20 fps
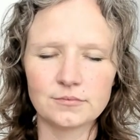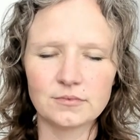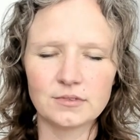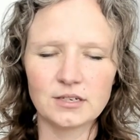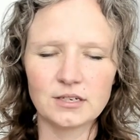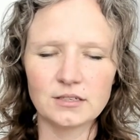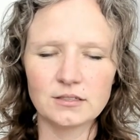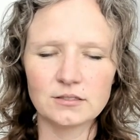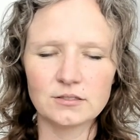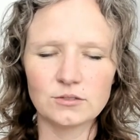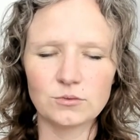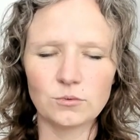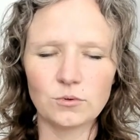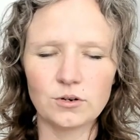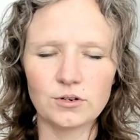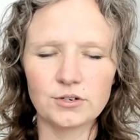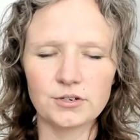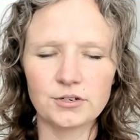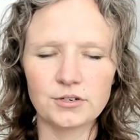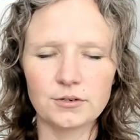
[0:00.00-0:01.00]
I asked the
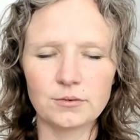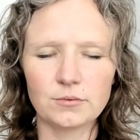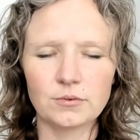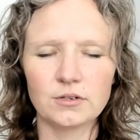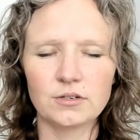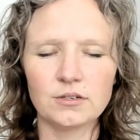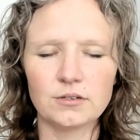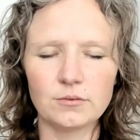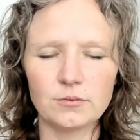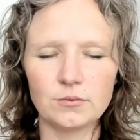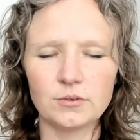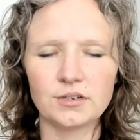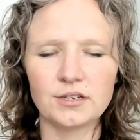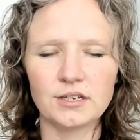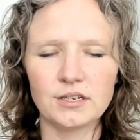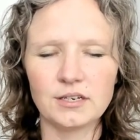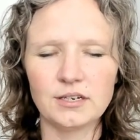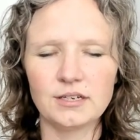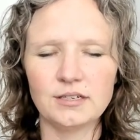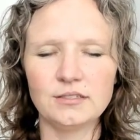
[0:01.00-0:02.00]
water, what, what
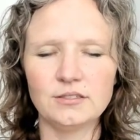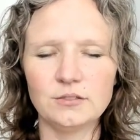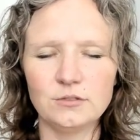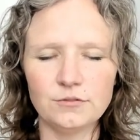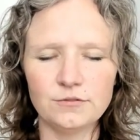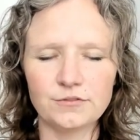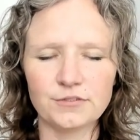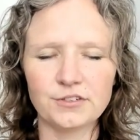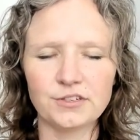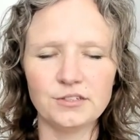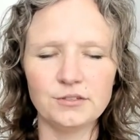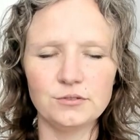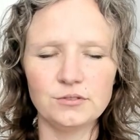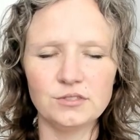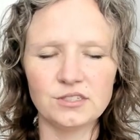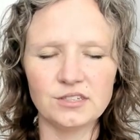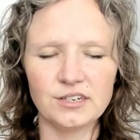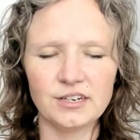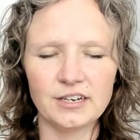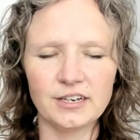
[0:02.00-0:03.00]
can I do for you
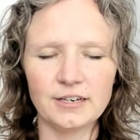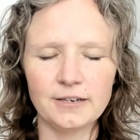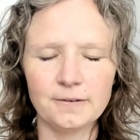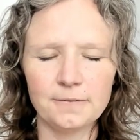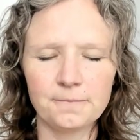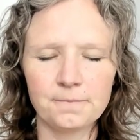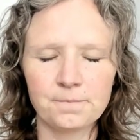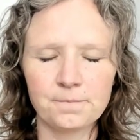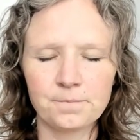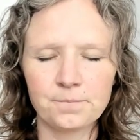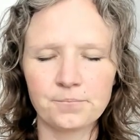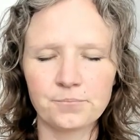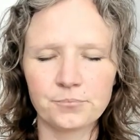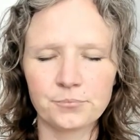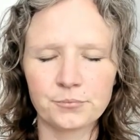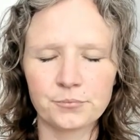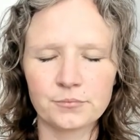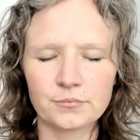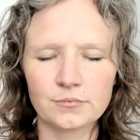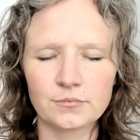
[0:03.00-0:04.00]
today?
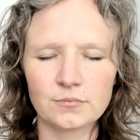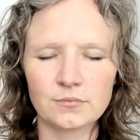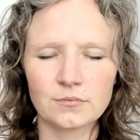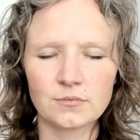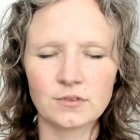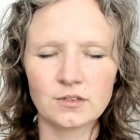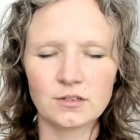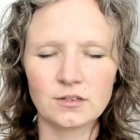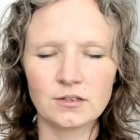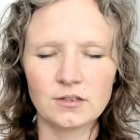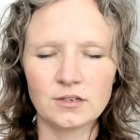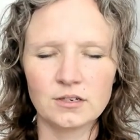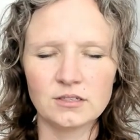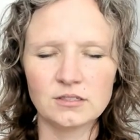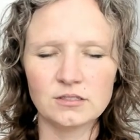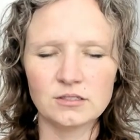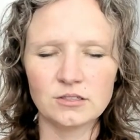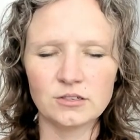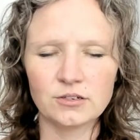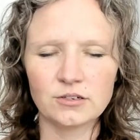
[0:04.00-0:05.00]

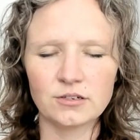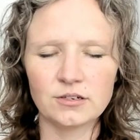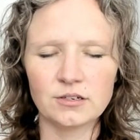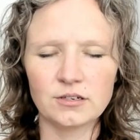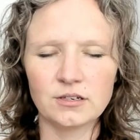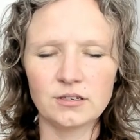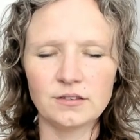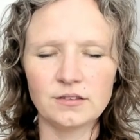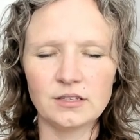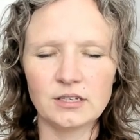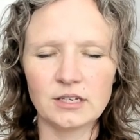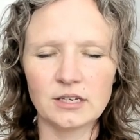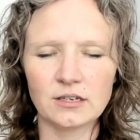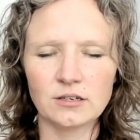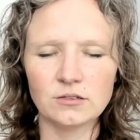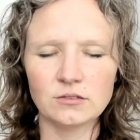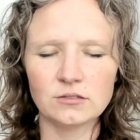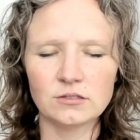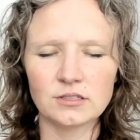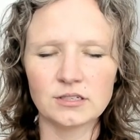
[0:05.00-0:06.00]
Is there anything
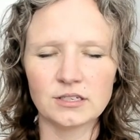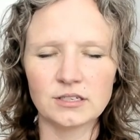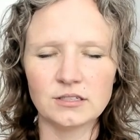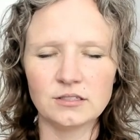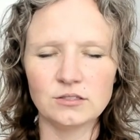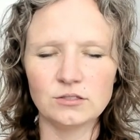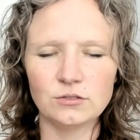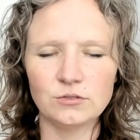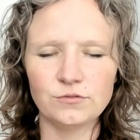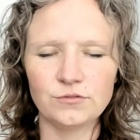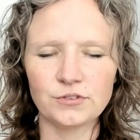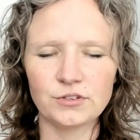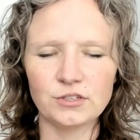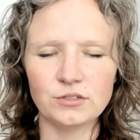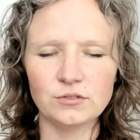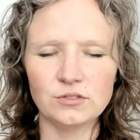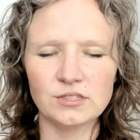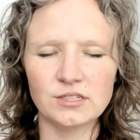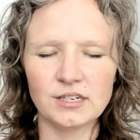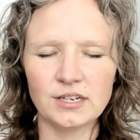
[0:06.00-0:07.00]
else I can do for
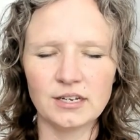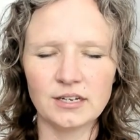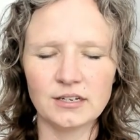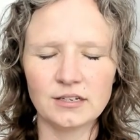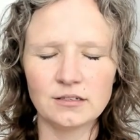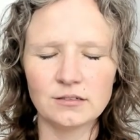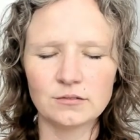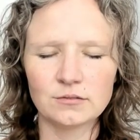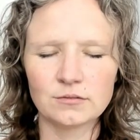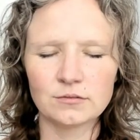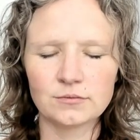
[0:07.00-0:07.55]
you today?